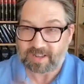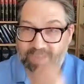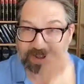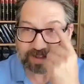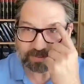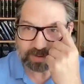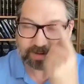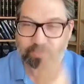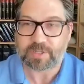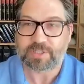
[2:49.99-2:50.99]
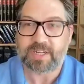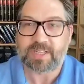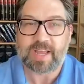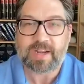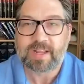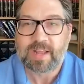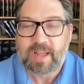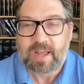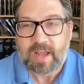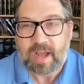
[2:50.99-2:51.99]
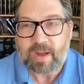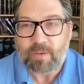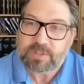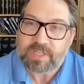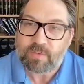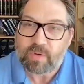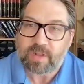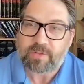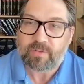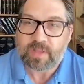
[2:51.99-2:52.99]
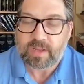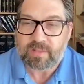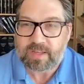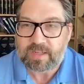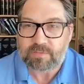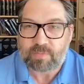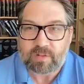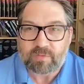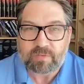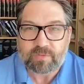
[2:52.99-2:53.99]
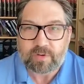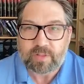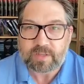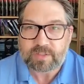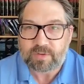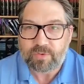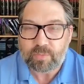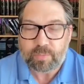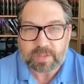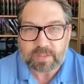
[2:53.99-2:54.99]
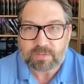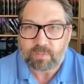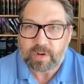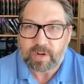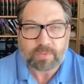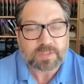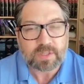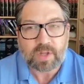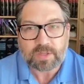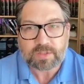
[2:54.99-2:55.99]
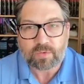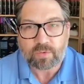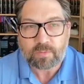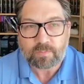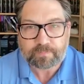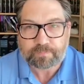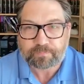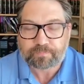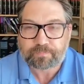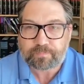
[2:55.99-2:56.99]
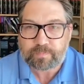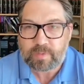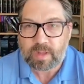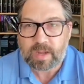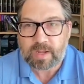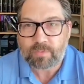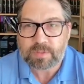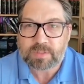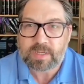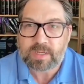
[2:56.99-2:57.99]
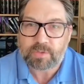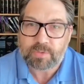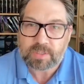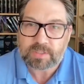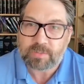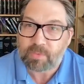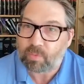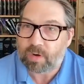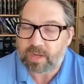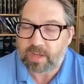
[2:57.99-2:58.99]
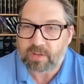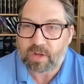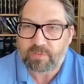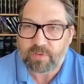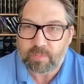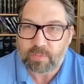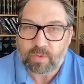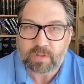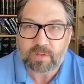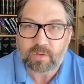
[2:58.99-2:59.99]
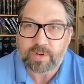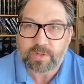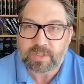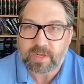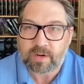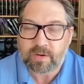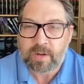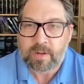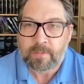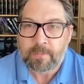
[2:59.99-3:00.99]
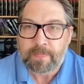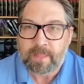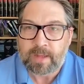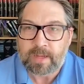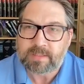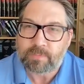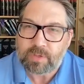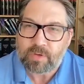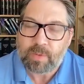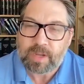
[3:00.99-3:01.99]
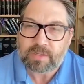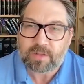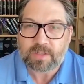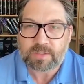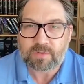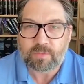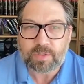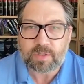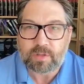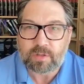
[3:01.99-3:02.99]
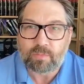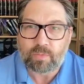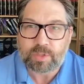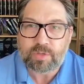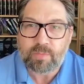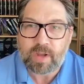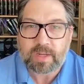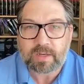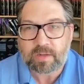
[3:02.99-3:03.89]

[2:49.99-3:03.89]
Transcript: I really appreciate that. I will say one other thing I think it's relevant for this group is when I was in law school, I was doing summer work at a law firm, and one of the lawyers there said, "When you go back to law school, would you mind?